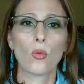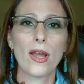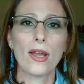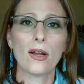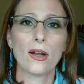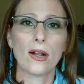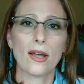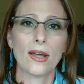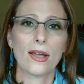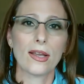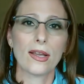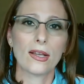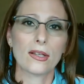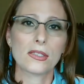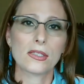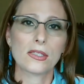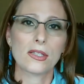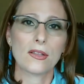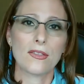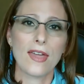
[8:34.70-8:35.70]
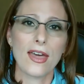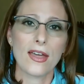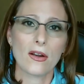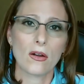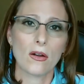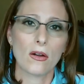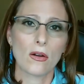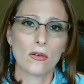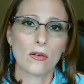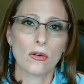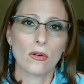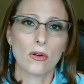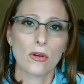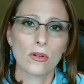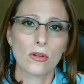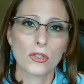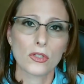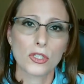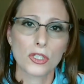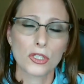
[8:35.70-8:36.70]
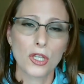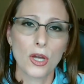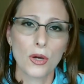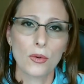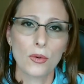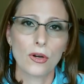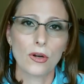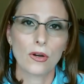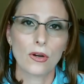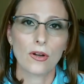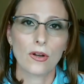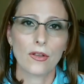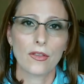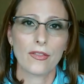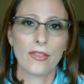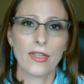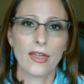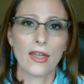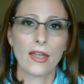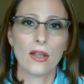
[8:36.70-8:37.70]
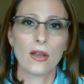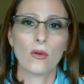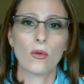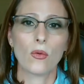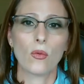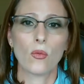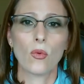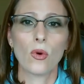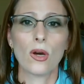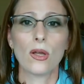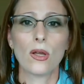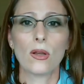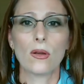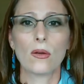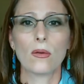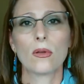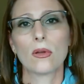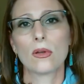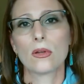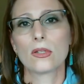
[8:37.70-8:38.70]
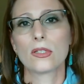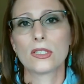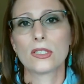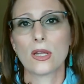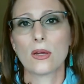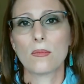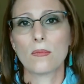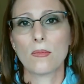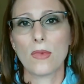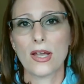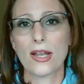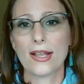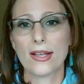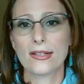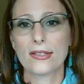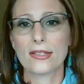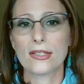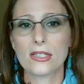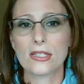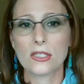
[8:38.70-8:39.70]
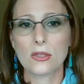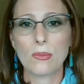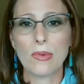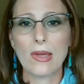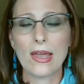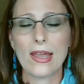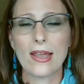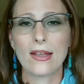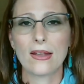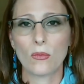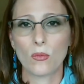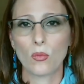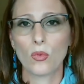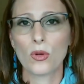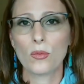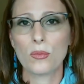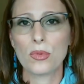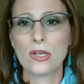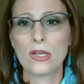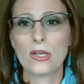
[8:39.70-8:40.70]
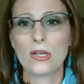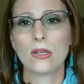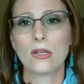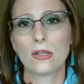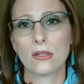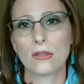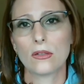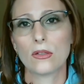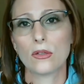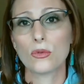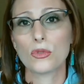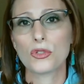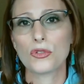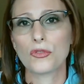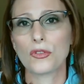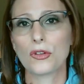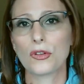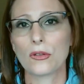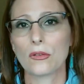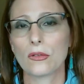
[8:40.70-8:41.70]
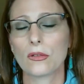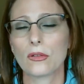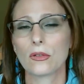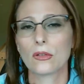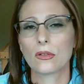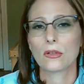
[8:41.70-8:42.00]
rate hikes that are slower than what some might anticipate would be useful.